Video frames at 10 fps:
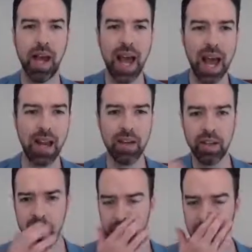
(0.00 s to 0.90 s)
And
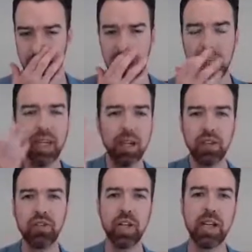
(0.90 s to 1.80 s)
the
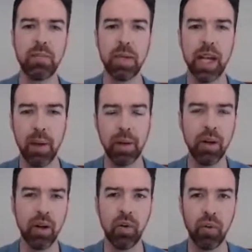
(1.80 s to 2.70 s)
industry is
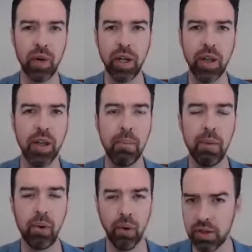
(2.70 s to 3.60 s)
becoming really
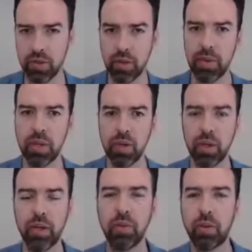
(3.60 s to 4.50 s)
important when we're
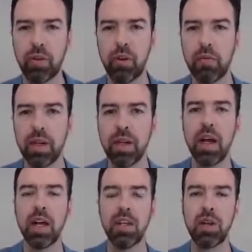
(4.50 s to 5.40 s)
doing recruitment.
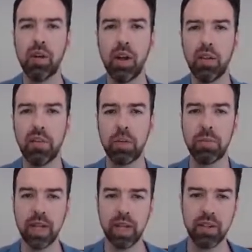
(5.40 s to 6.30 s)
So a lot of job
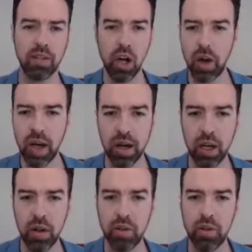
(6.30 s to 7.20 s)
seekers know how to
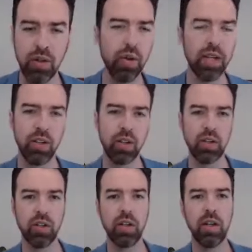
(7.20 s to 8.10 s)
go and do
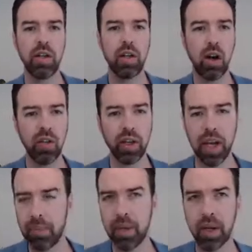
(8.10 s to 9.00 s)
research on the
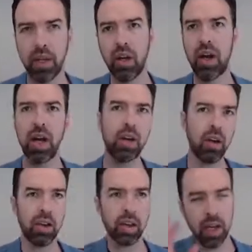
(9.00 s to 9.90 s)
company. You know how to go
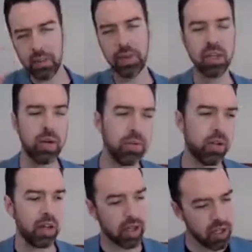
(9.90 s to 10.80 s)
to the company's
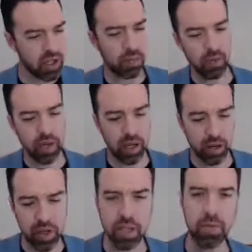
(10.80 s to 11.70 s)
website. You can jump on their
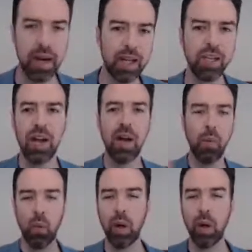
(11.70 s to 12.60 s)
careers page.
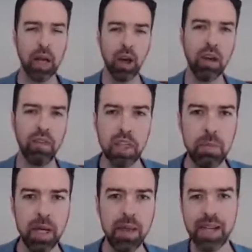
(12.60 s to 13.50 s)
We kind of
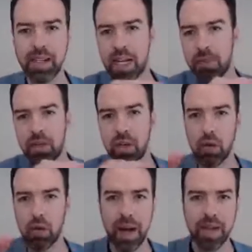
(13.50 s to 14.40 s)
expect that's the
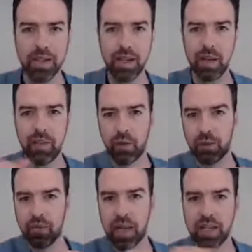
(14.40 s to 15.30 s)
absolute base level.
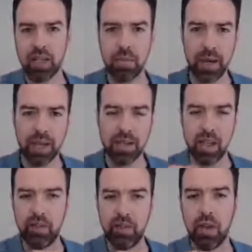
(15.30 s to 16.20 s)
That's the base
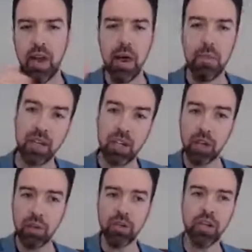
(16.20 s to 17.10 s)
level. But
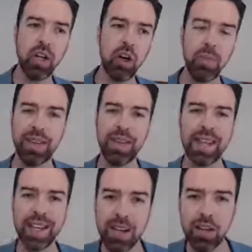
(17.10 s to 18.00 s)
show what you know about
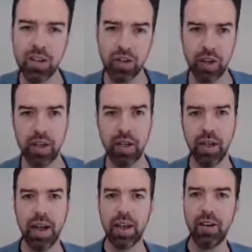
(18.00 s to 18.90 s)
the industry
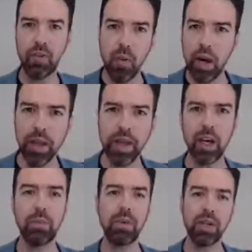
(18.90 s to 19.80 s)
can really
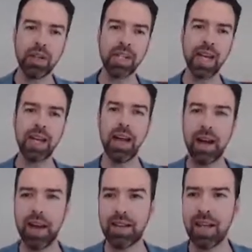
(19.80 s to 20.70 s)
help you to stand
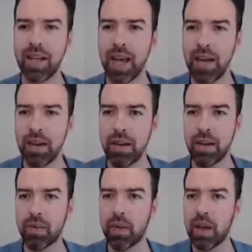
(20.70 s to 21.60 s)
out as a
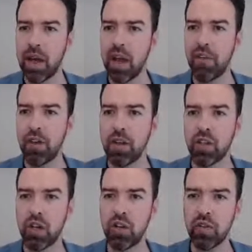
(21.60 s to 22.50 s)
candidate. If you can
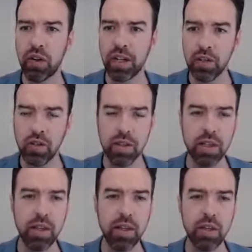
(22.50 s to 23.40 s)
show you've got interest
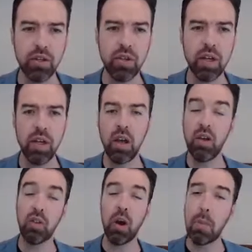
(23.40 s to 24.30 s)
in the industry,
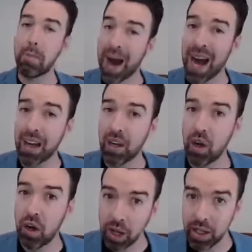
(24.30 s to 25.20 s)
you've got market
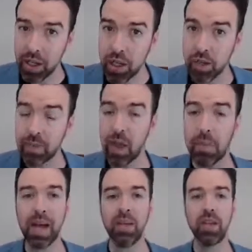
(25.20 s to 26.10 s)
knowledge
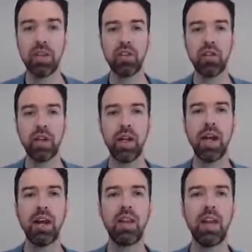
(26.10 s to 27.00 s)
about the industry,
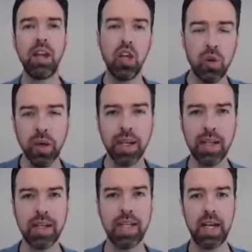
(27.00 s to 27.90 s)
then you are going
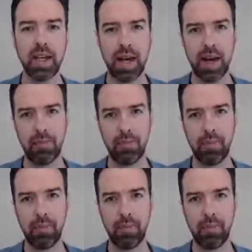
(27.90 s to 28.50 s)
to stand out.